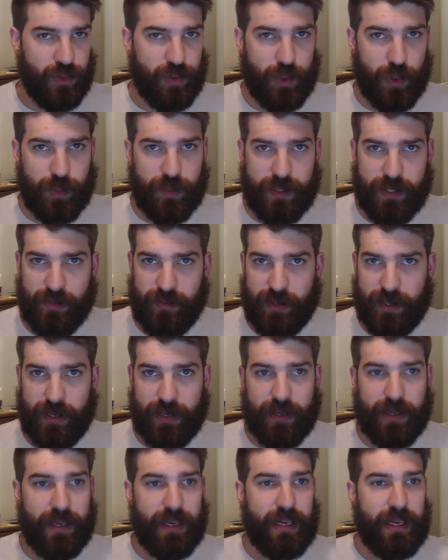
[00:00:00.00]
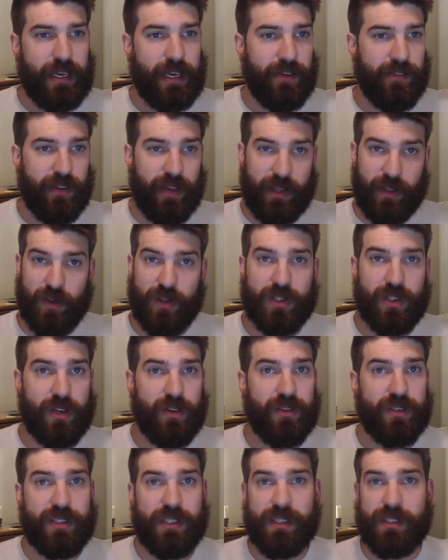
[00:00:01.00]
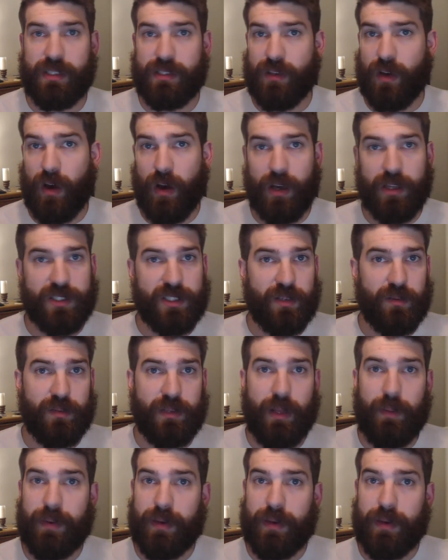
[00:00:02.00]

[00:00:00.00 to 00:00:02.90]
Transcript: YouTube TV. If you like those services, it's awesome.